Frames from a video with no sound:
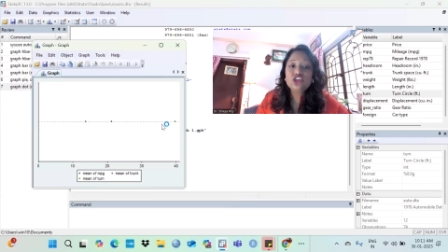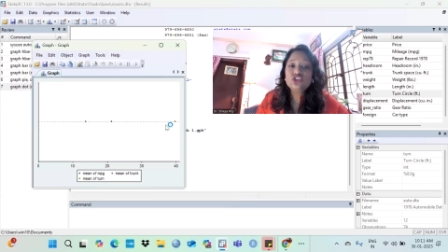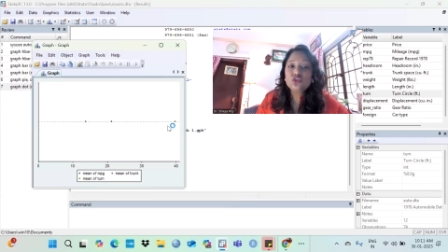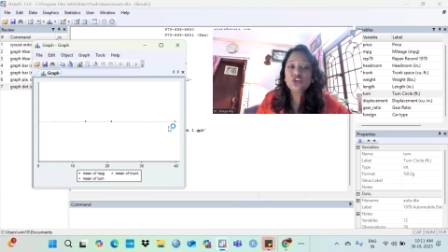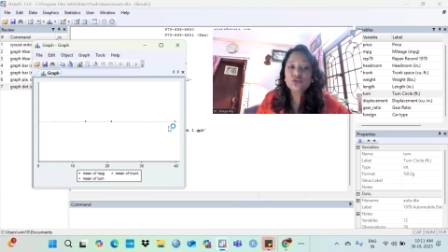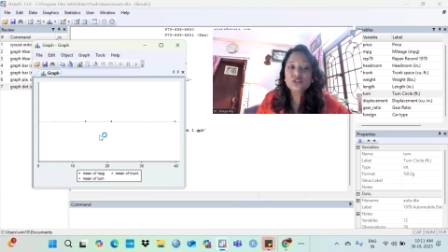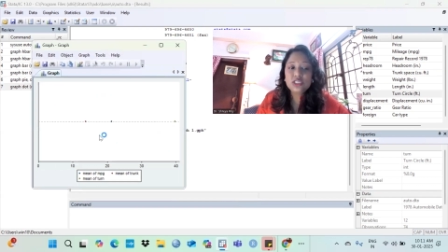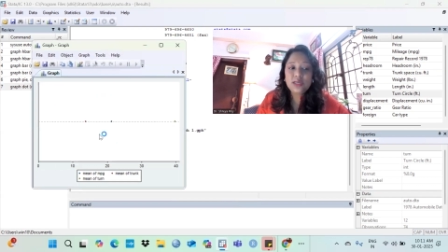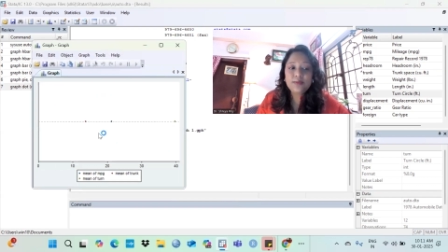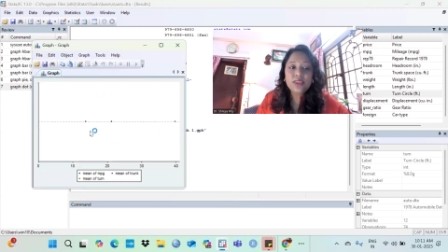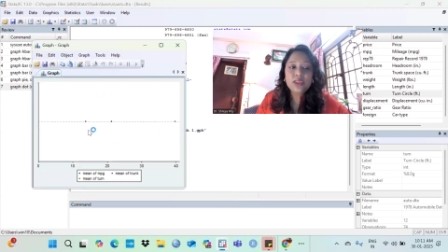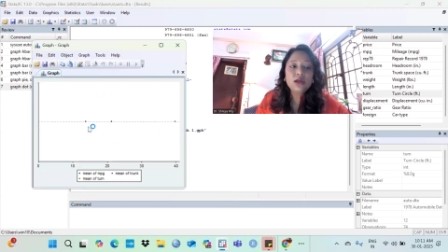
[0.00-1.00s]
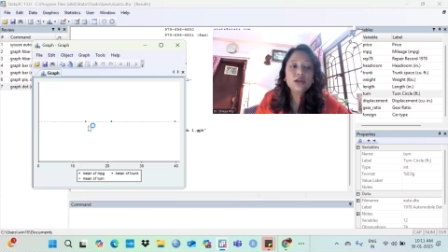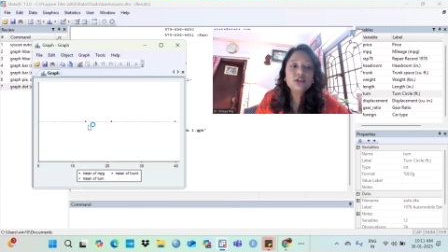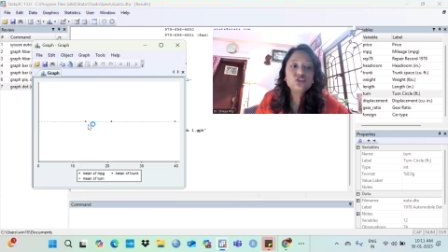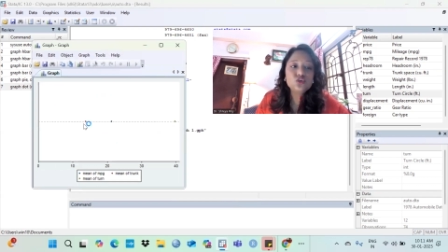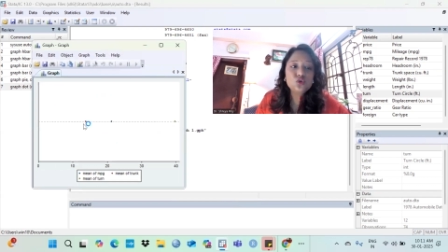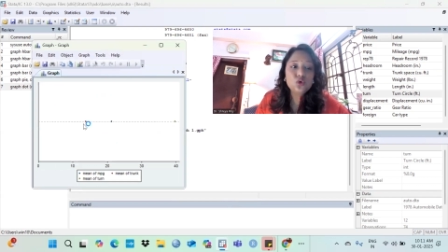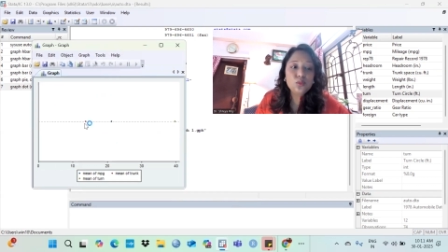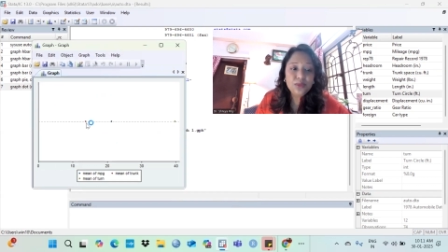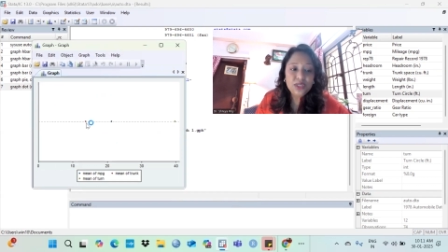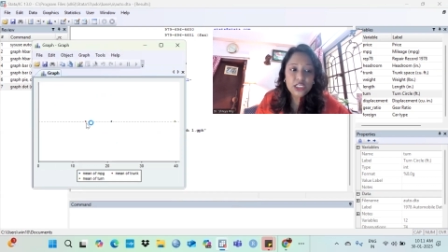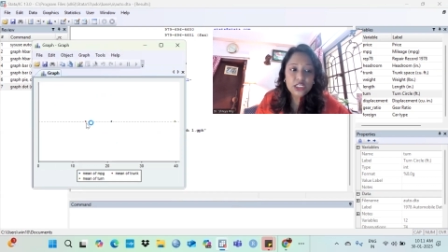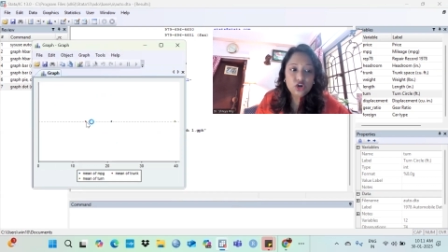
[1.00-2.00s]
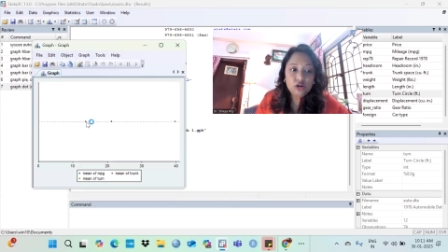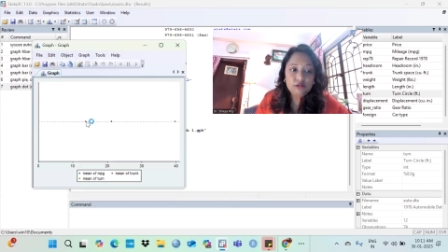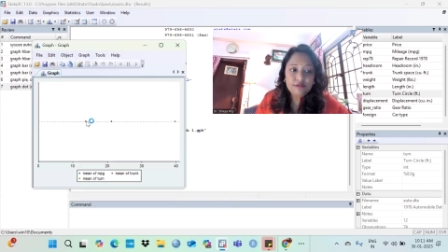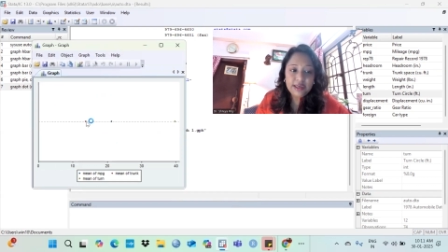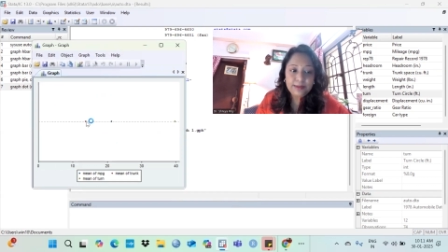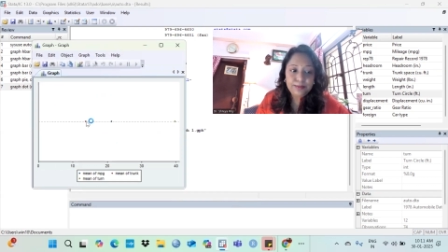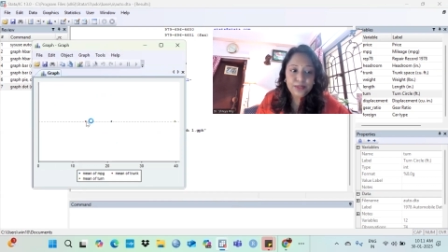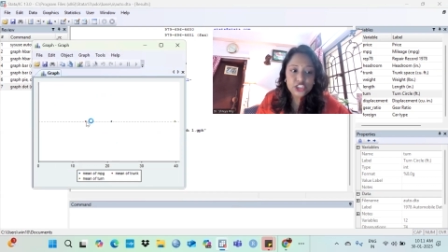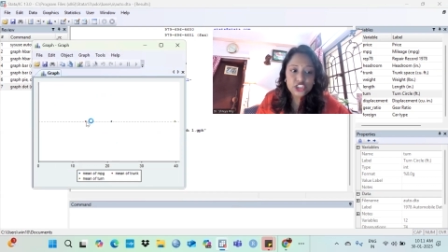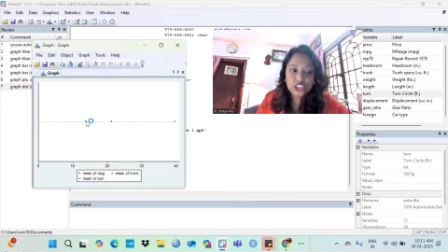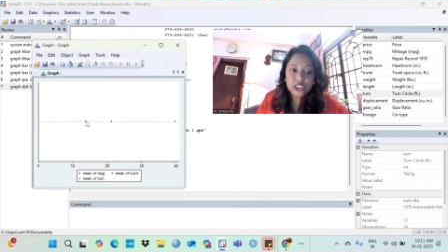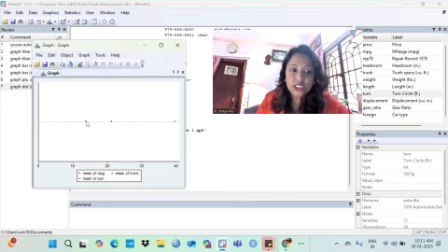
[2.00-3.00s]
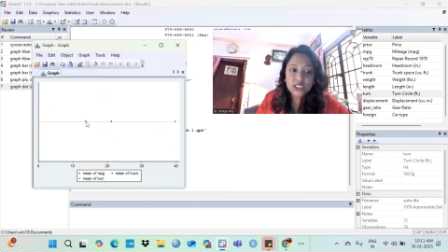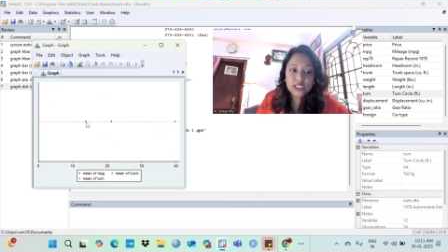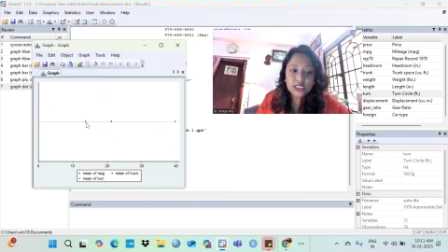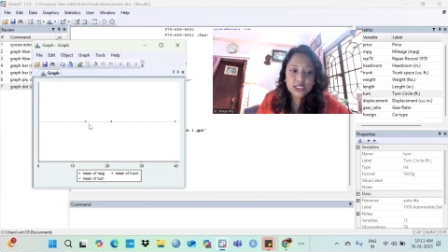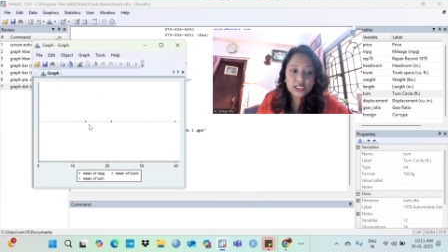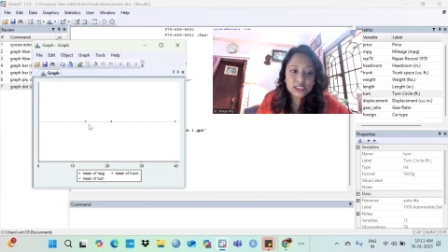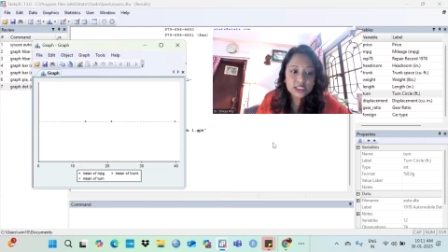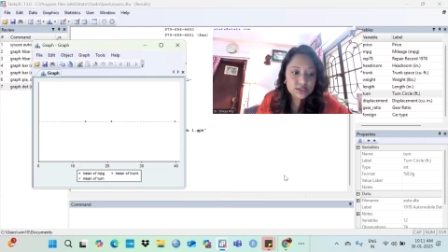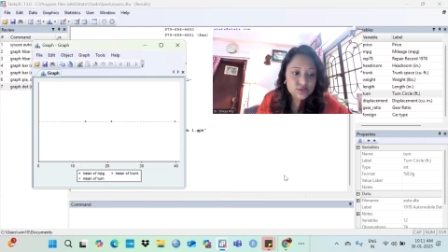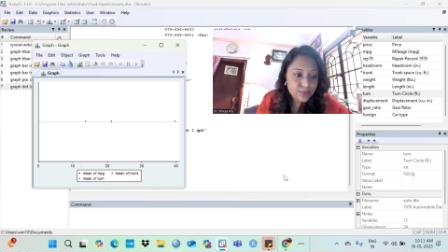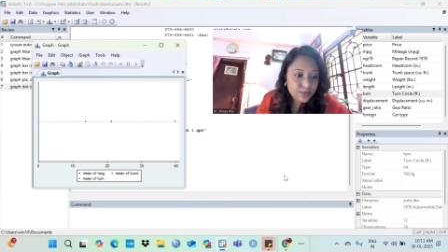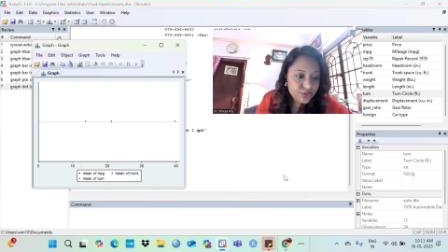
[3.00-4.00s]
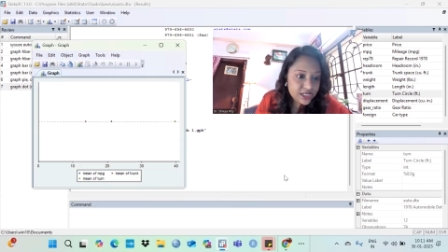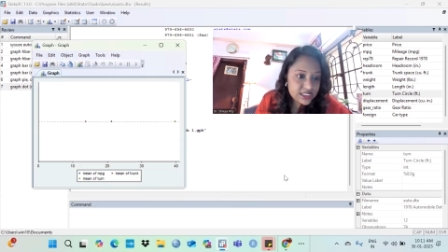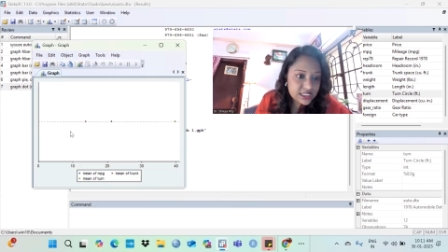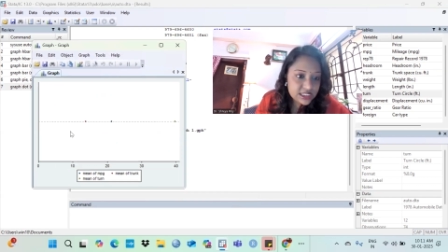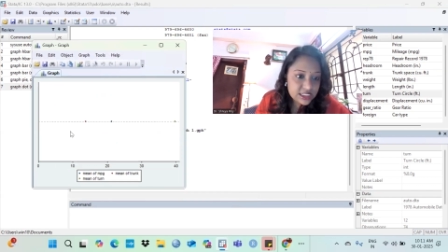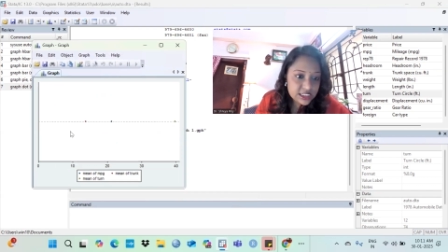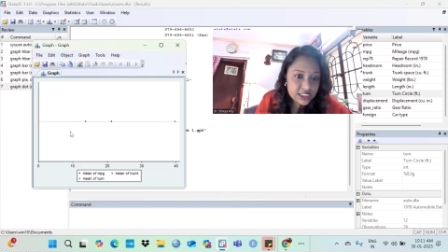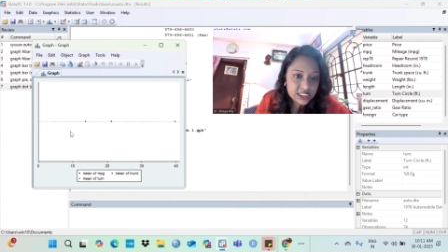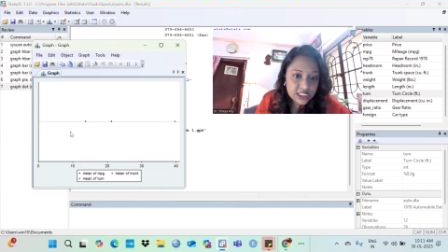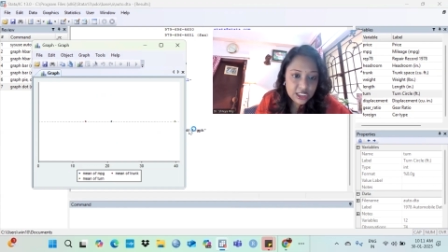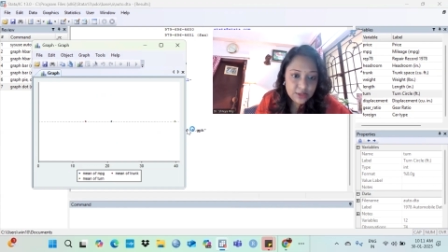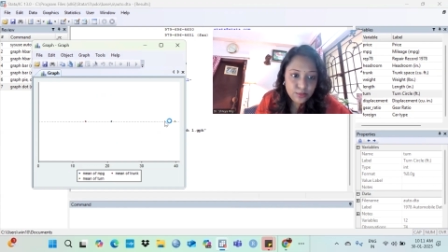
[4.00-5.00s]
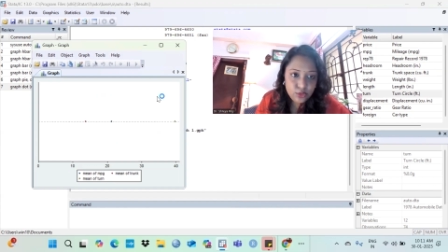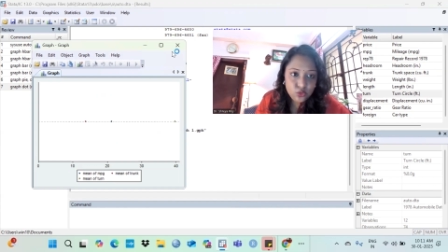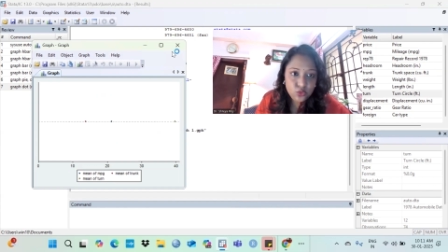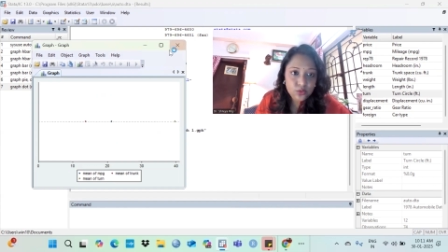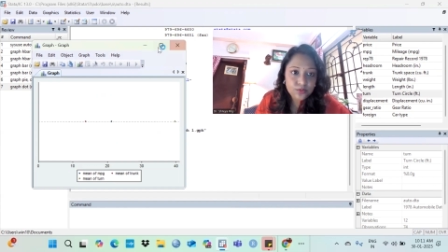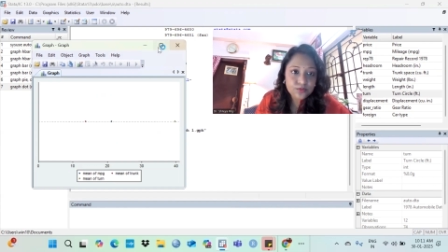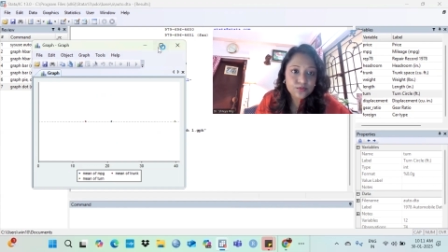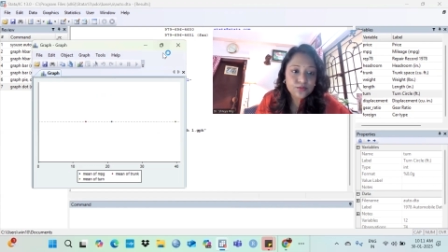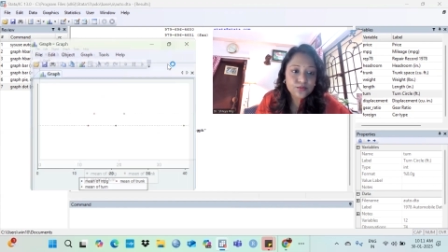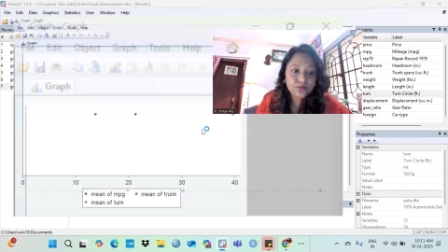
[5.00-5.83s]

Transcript: So you see, so mean of MPG is represented in blue,